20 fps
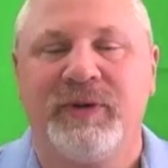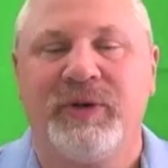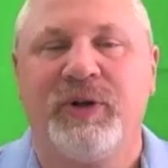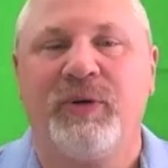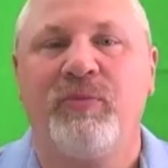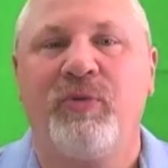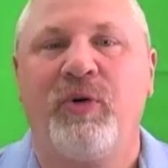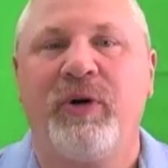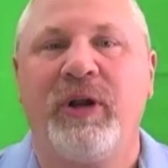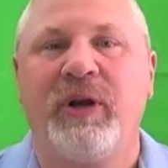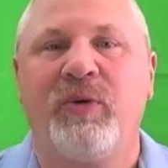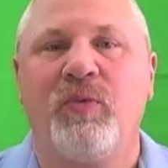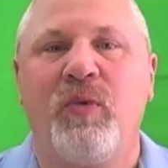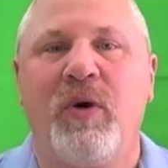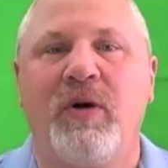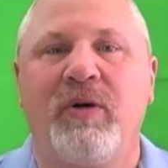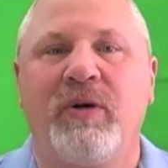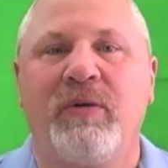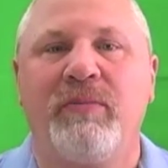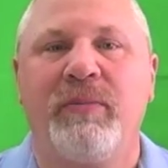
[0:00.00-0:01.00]
Good morning and
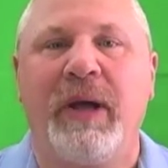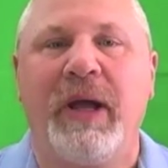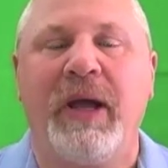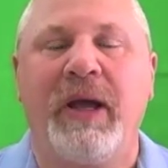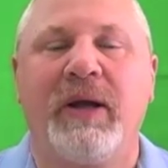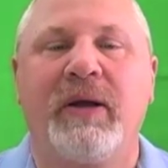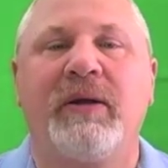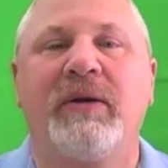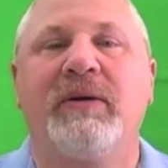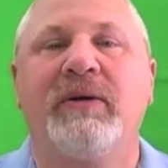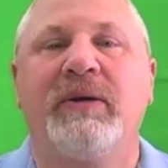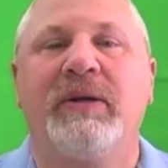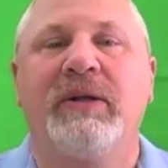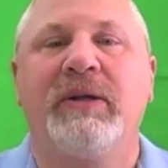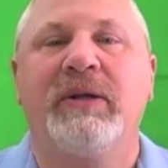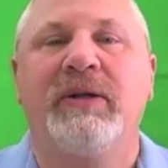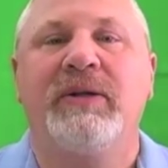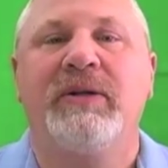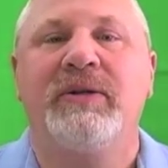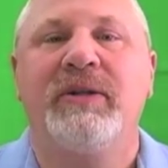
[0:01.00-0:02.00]
welcome back.
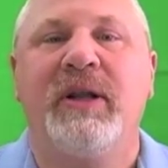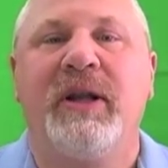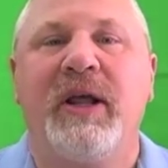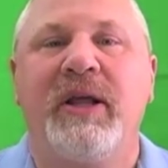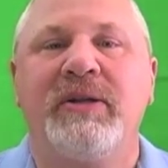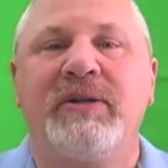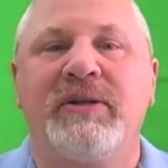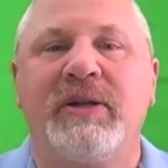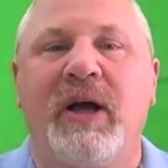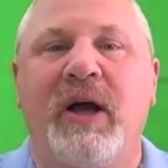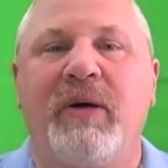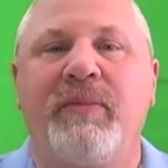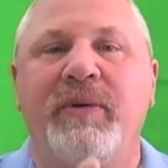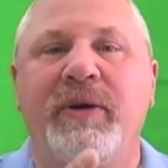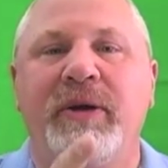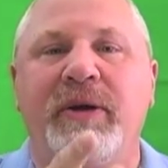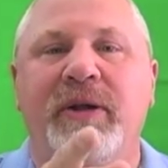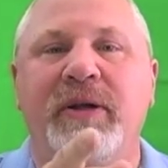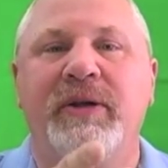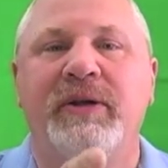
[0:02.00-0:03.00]
Today's
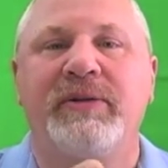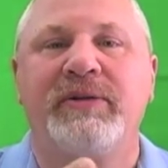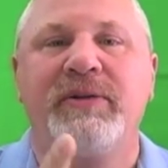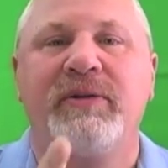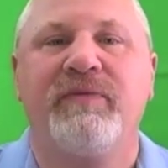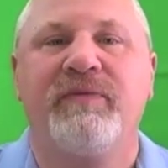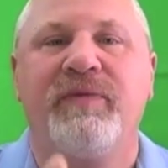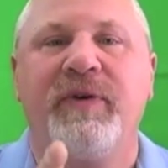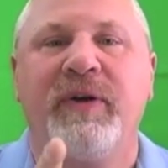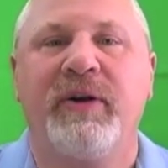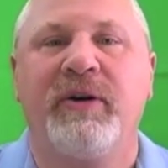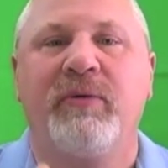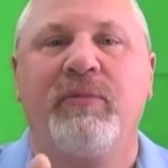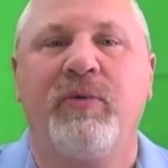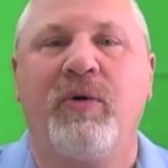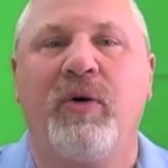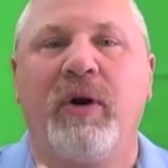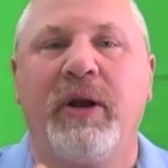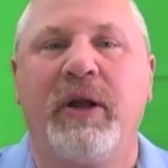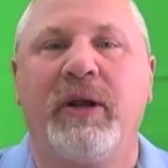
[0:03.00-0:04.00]
topic is finger
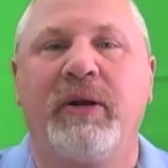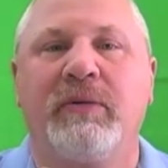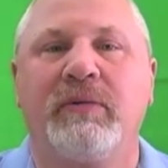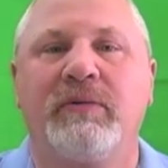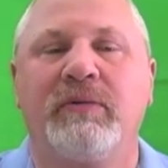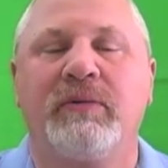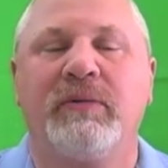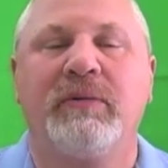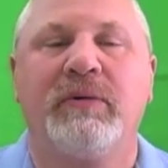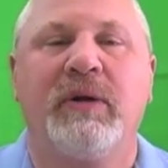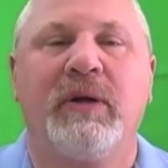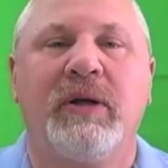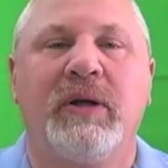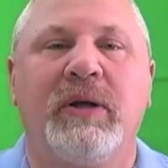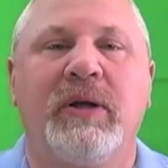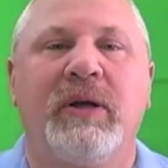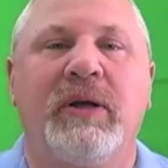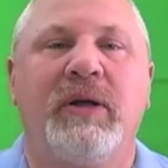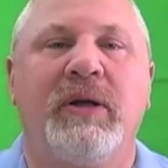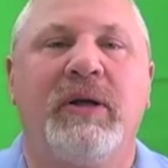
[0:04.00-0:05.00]
pointing.
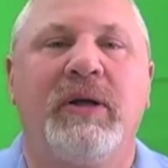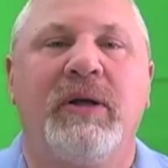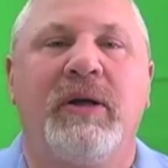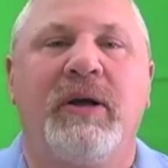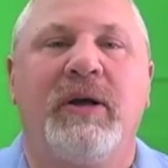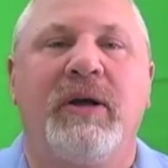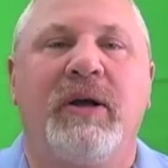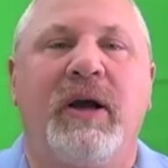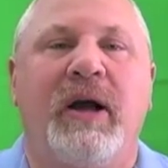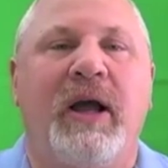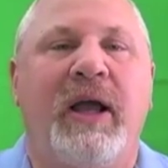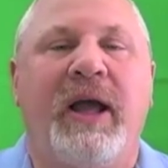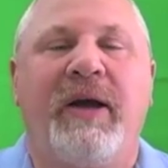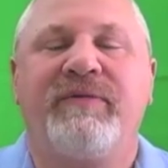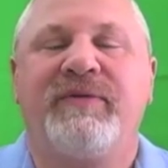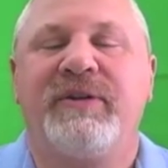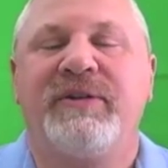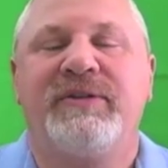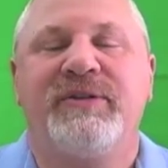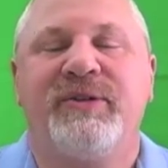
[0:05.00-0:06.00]
I have
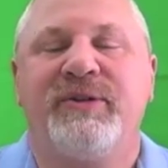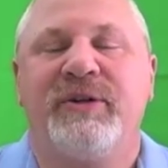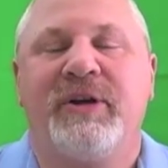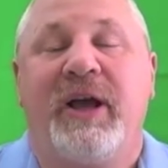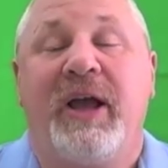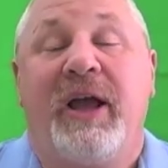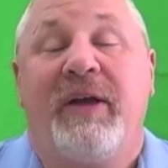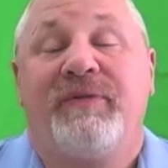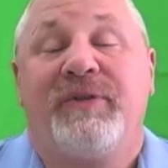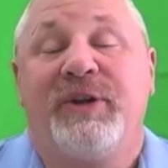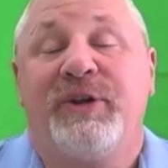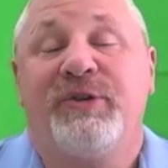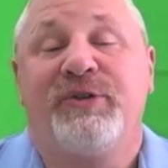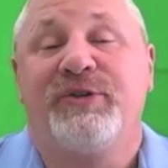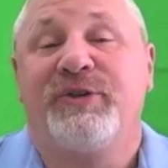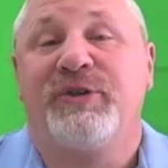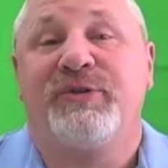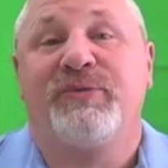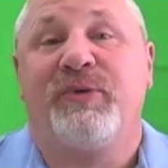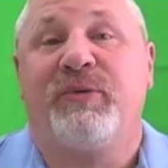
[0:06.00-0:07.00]
to use
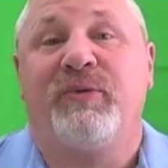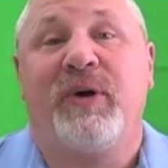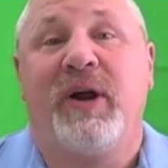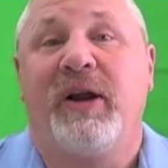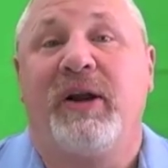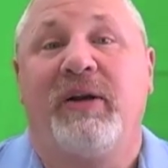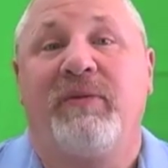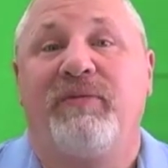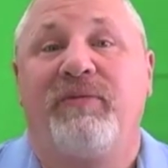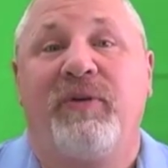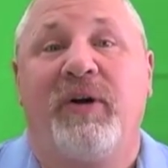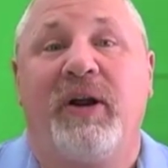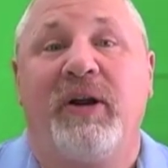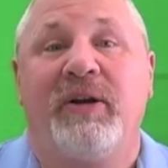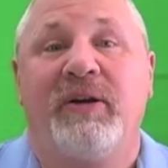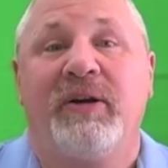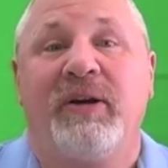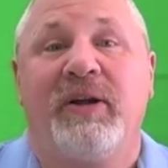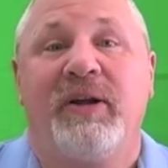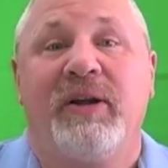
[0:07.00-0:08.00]
this one right up front.
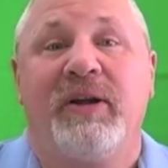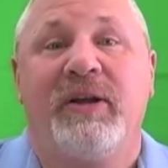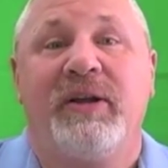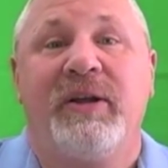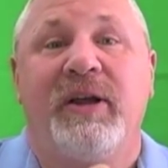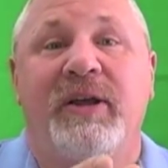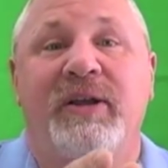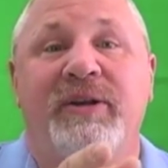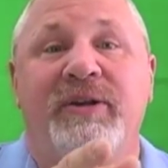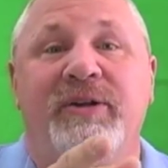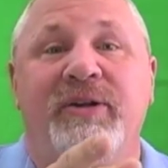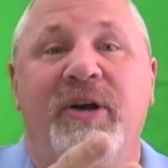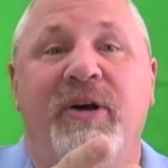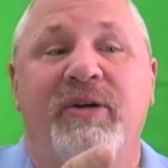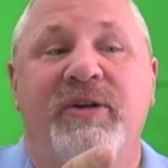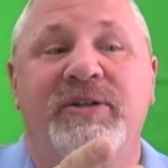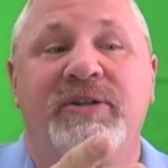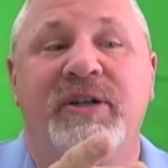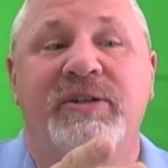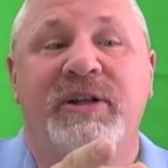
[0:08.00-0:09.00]
You
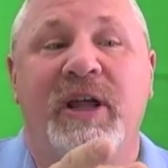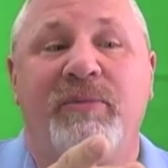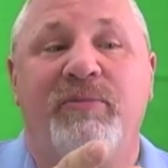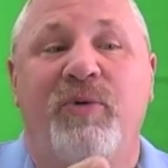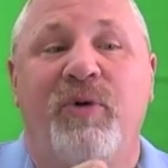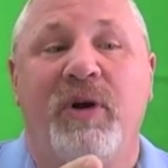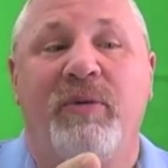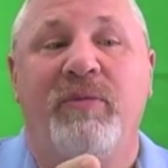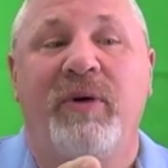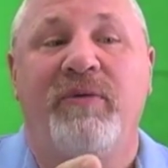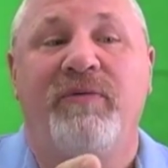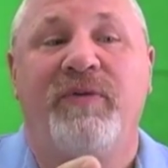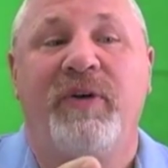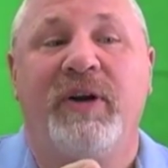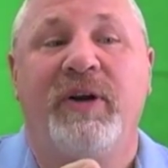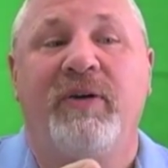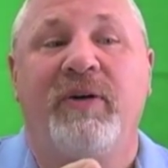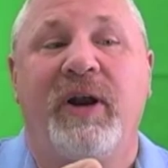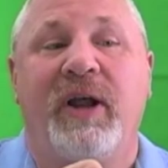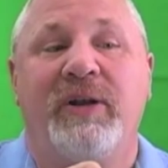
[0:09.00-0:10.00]
notice as I point my
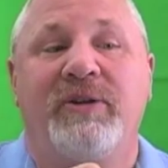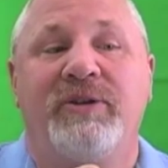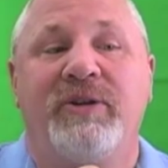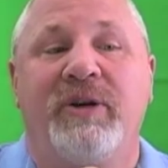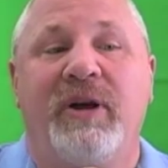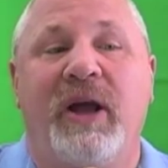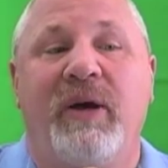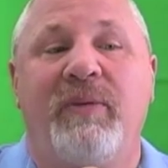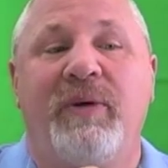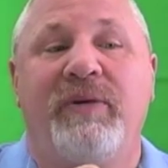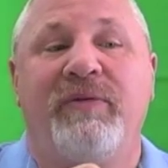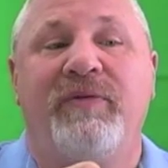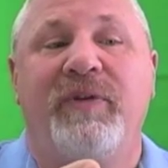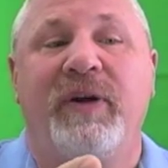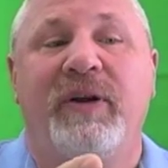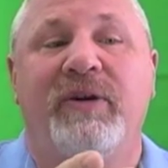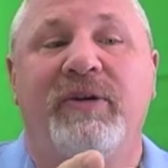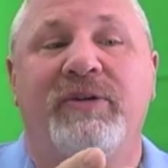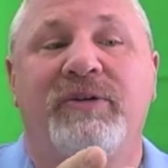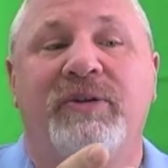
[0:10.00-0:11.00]
finger at you, how many
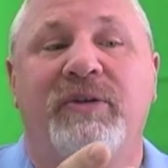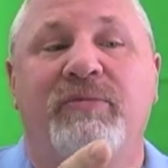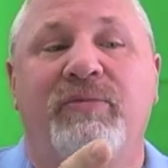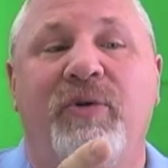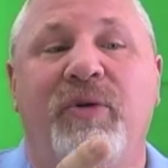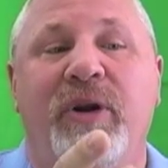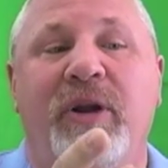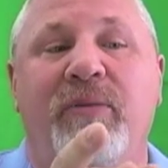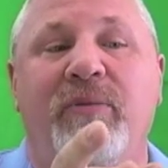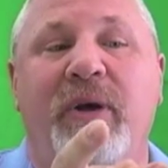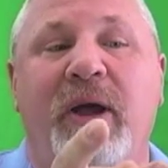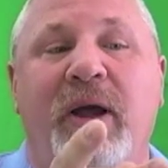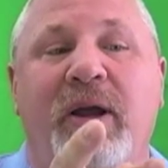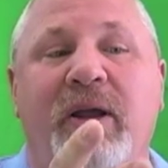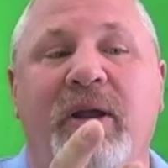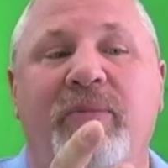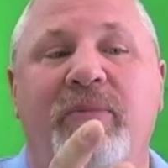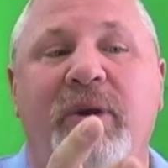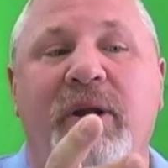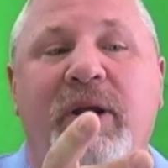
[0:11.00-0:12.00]
fingers are pointing back
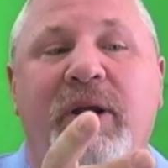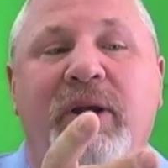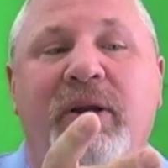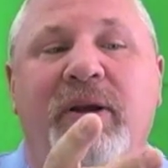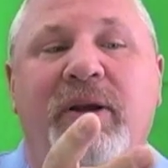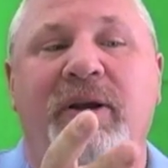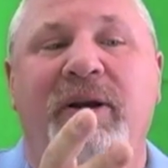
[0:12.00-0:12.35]
at me?